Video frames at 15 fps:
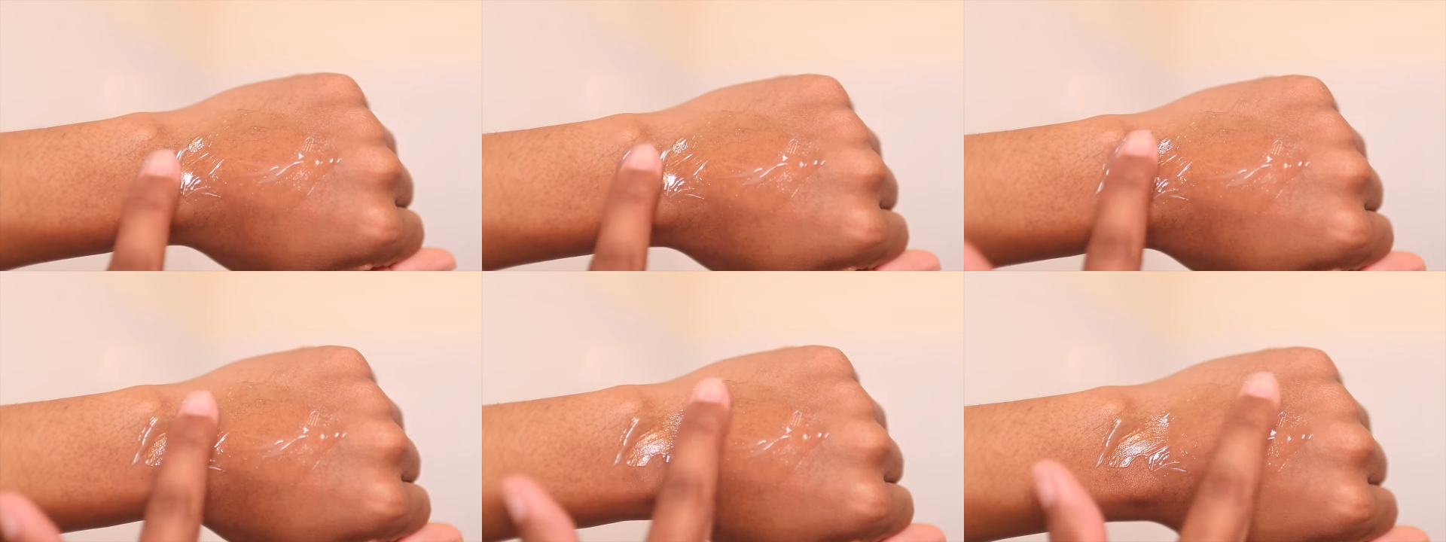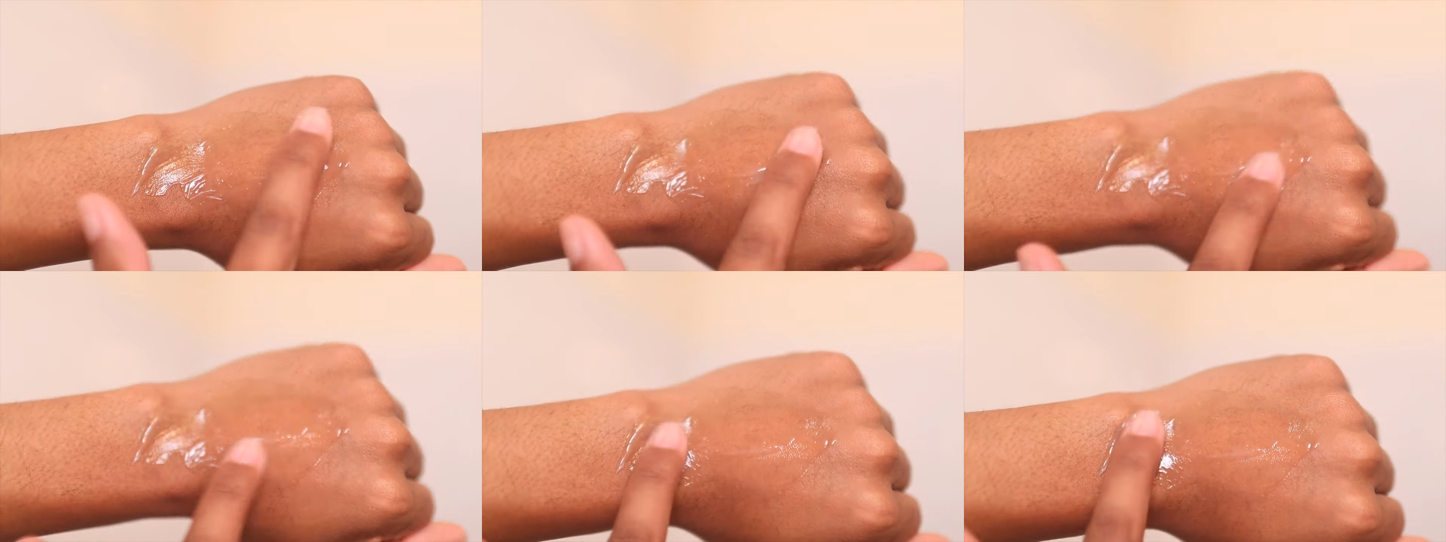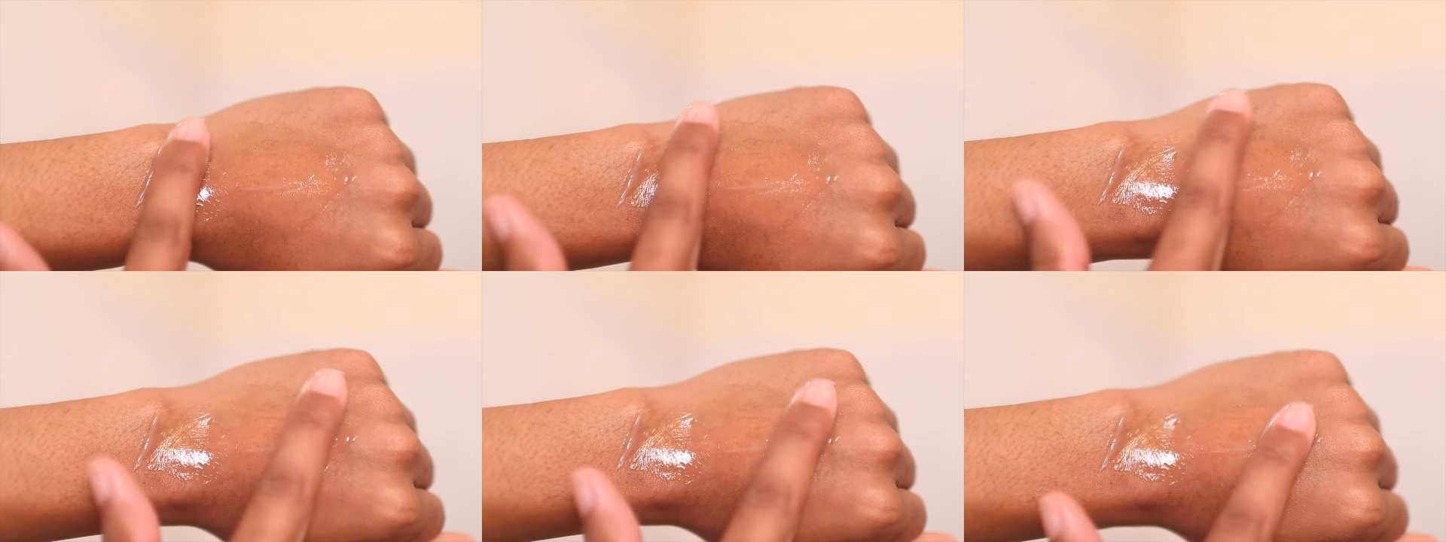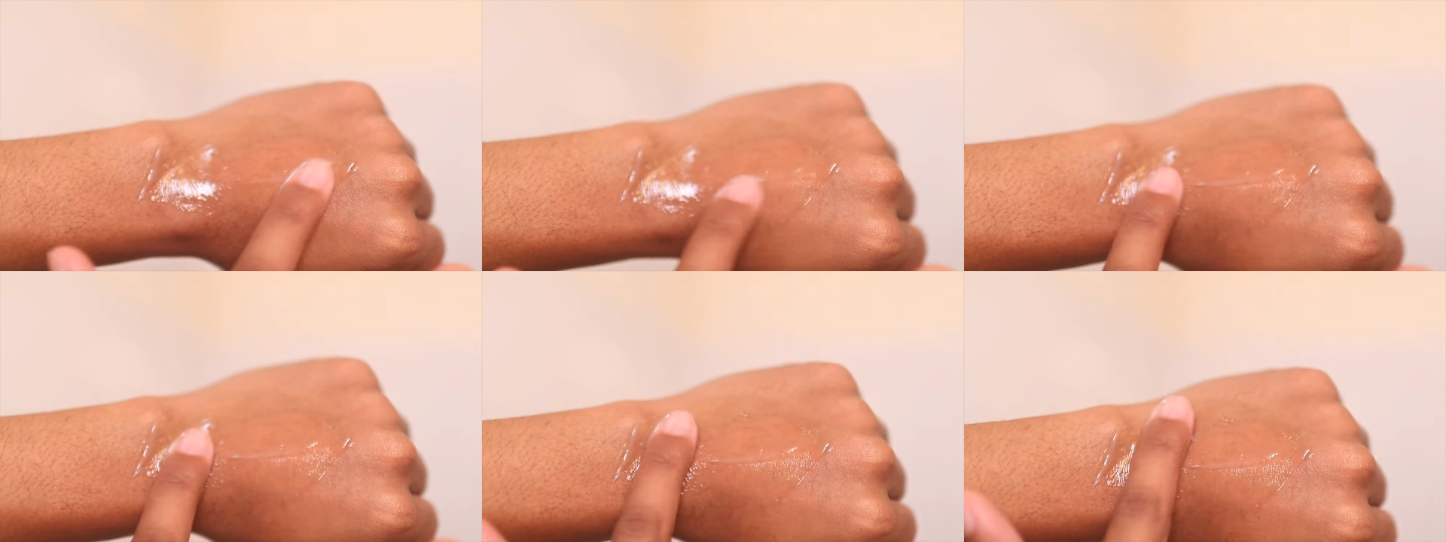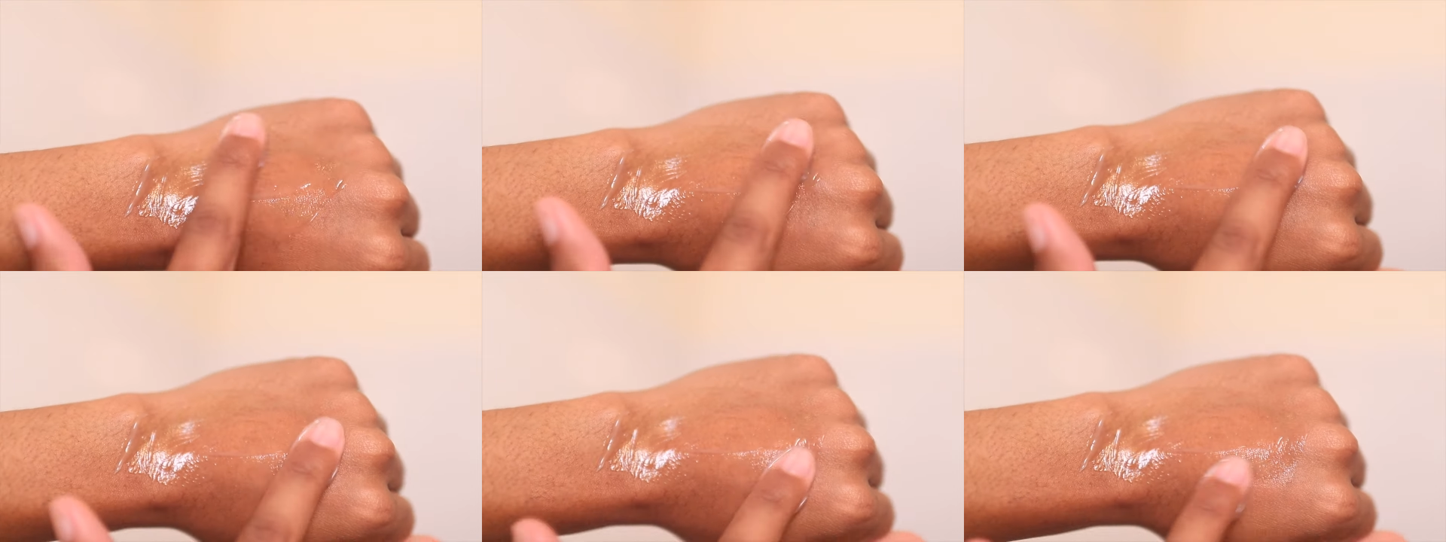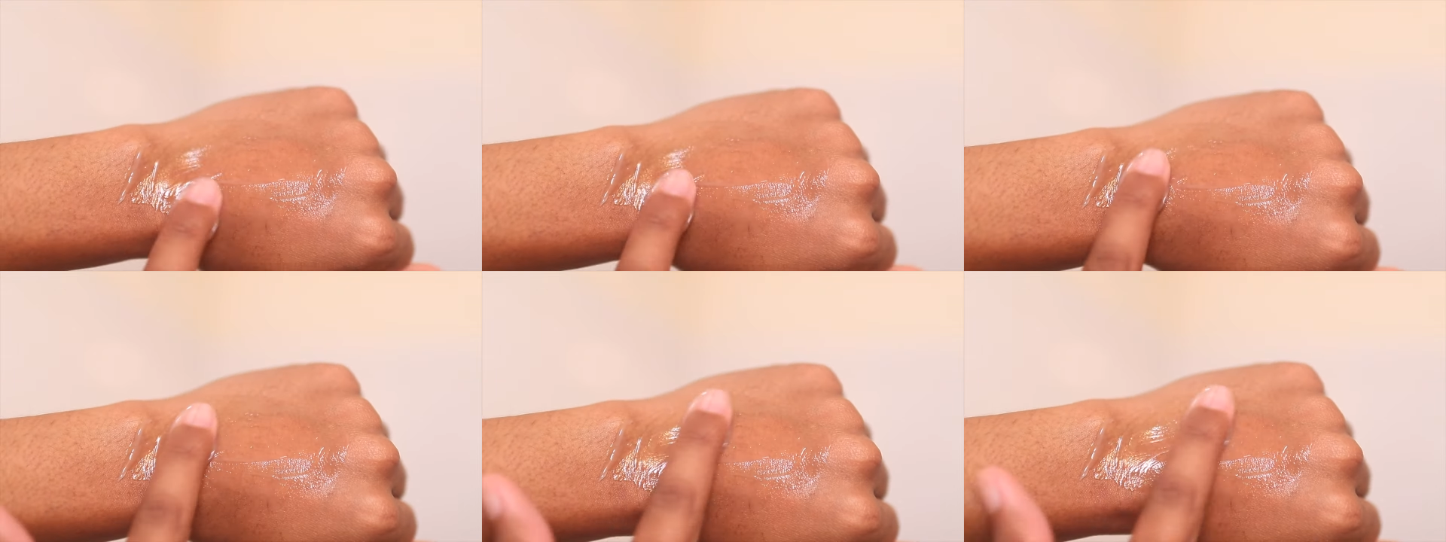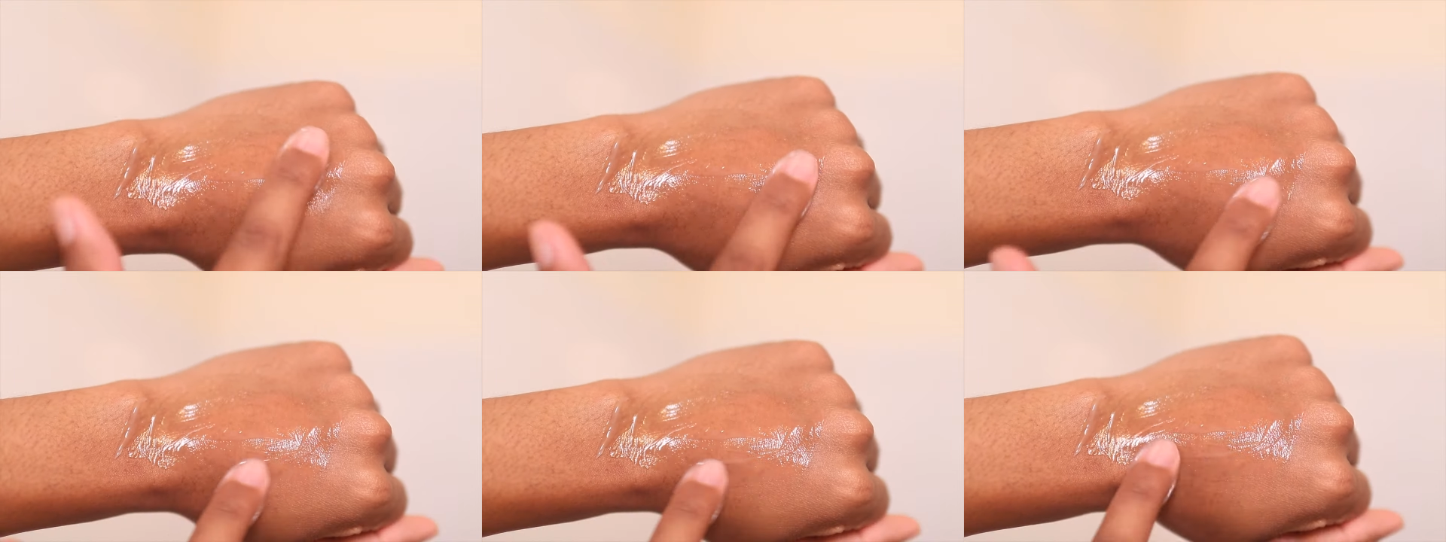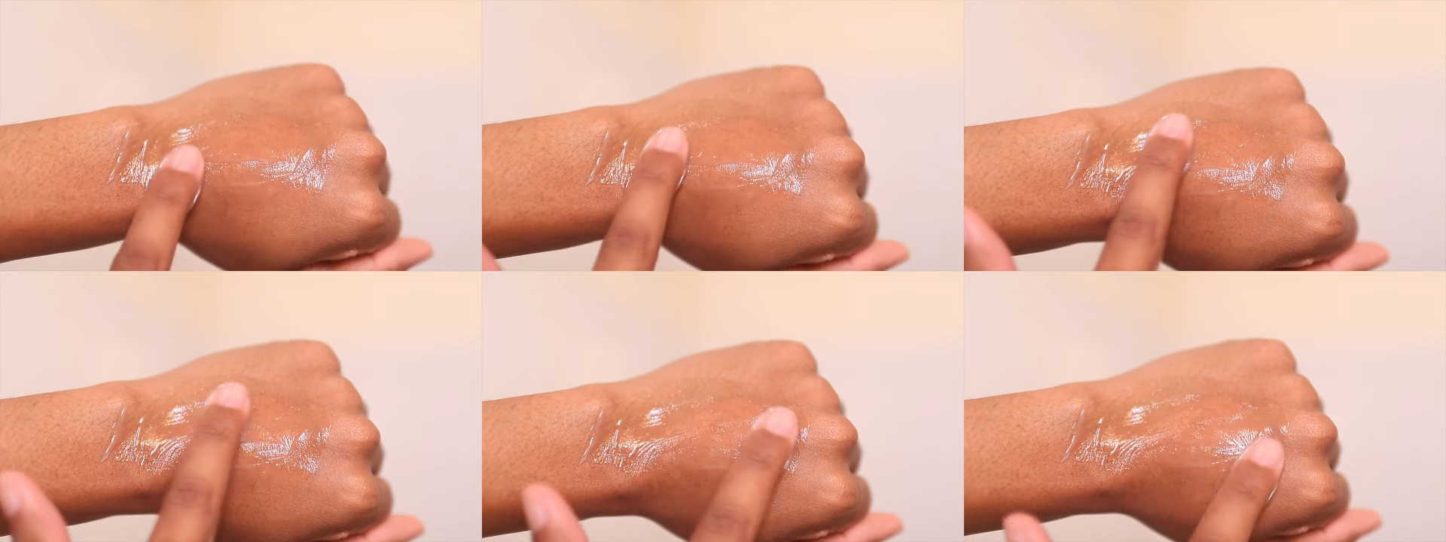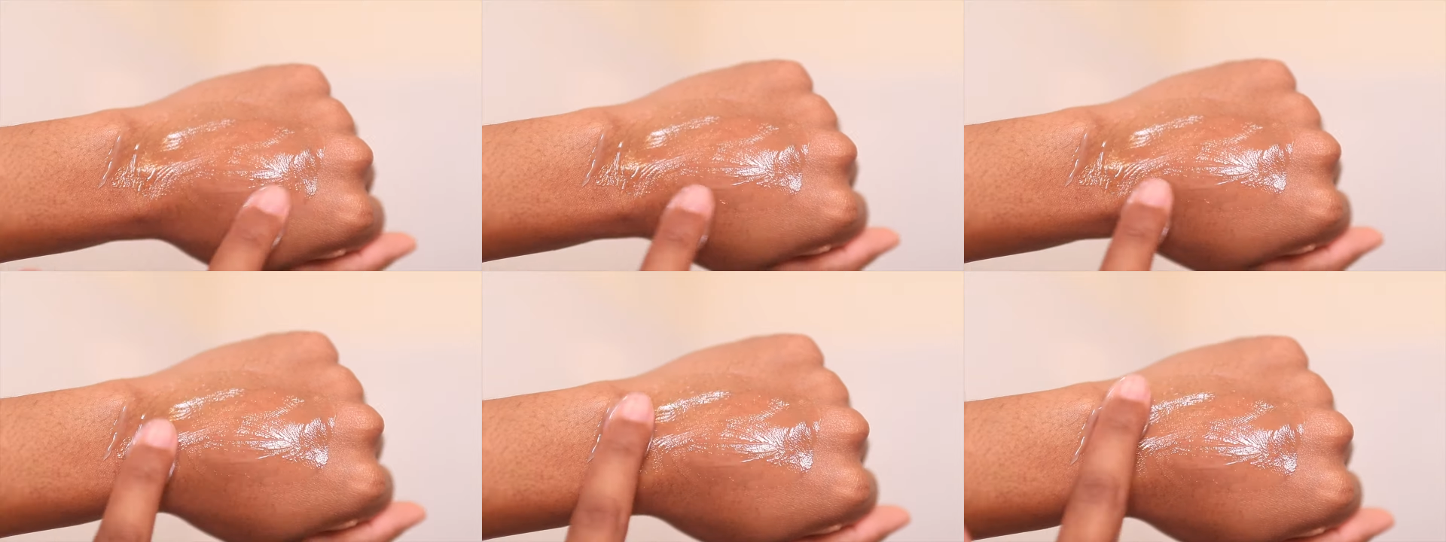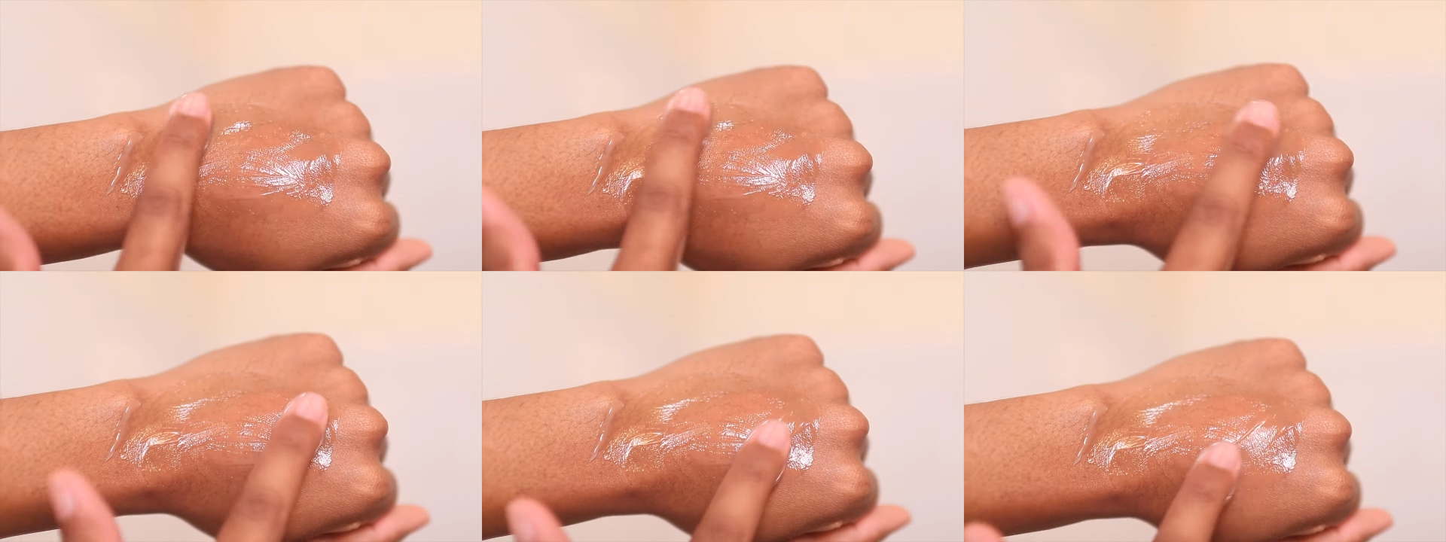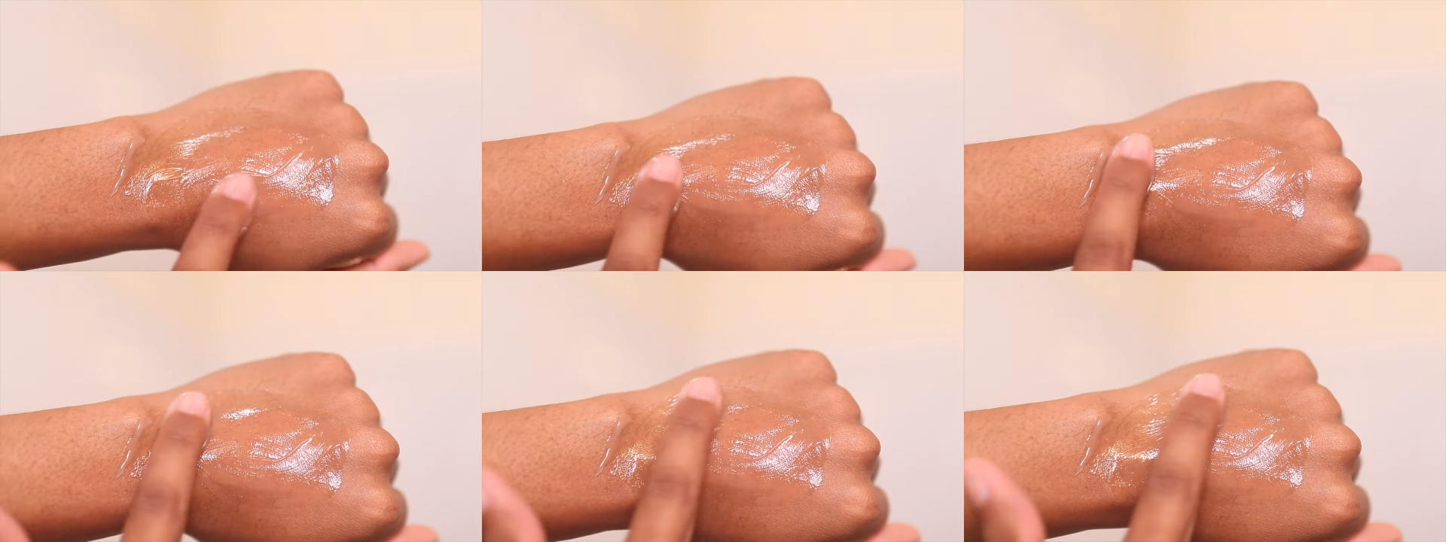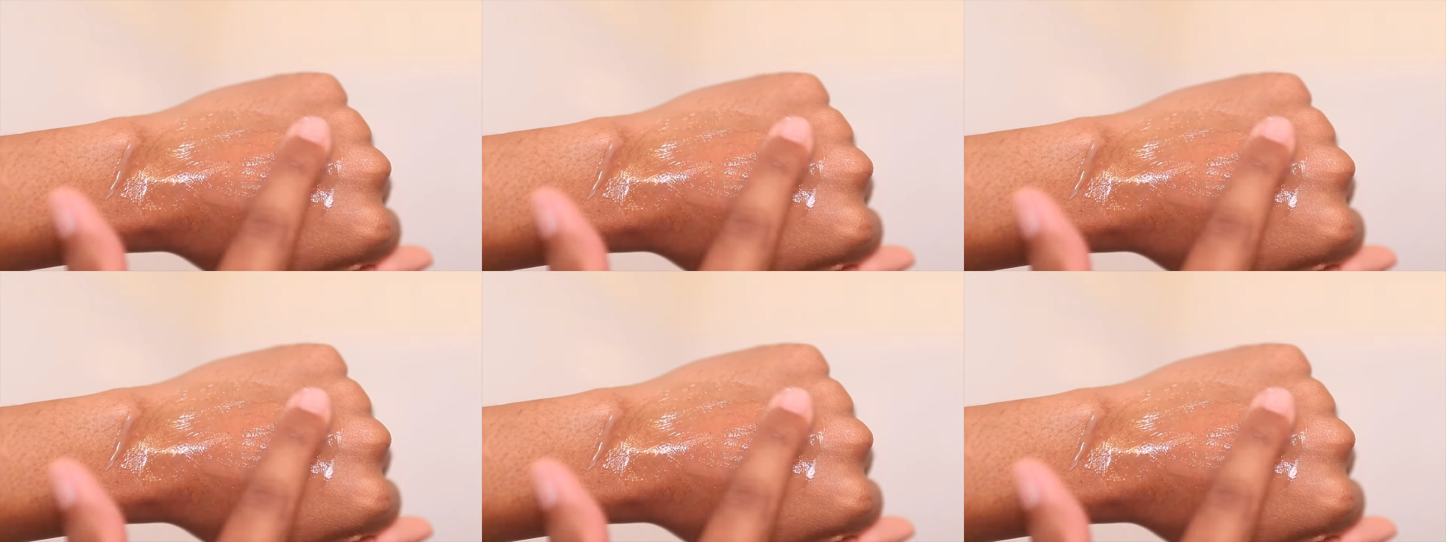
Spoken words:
Nobody's mouth can be seen.